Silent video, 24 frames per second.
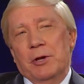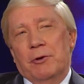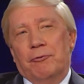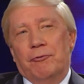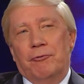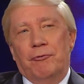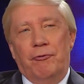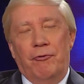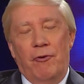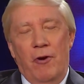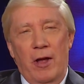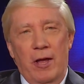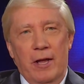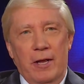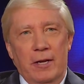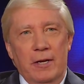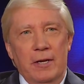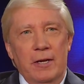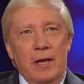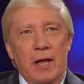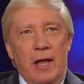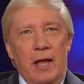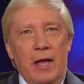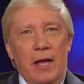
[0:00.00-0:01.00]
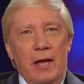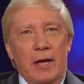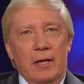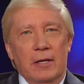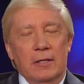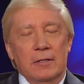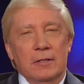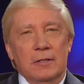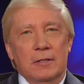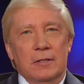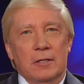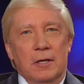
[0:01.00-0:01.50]
a friend
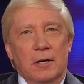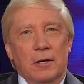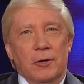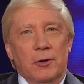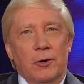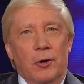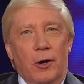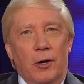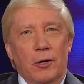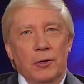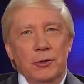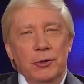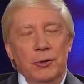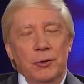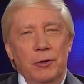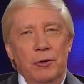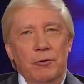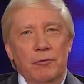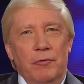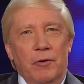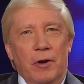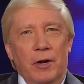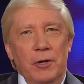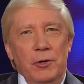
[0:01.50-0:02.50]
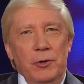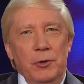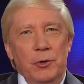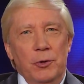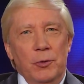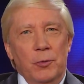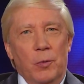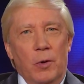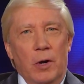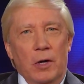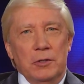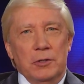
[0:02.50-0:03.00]
has called you and invited you
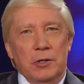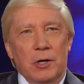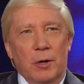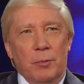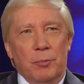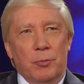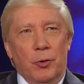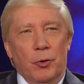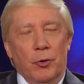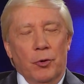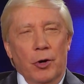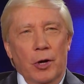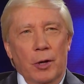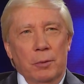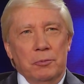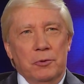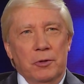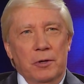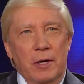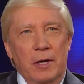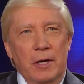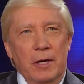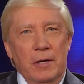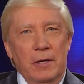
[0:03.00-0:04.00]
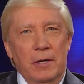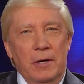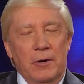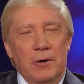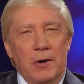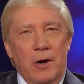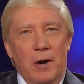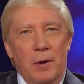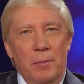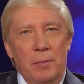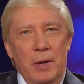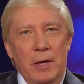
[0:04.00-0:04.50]
to watch our program today and hear
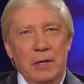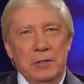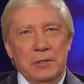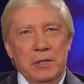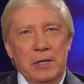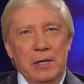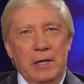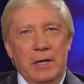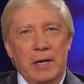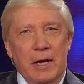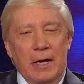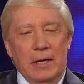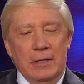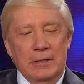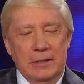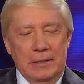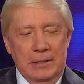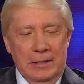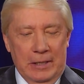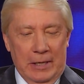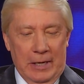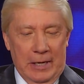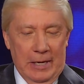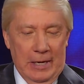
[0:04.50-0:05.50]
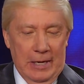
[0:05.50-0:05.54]
our amazing guest.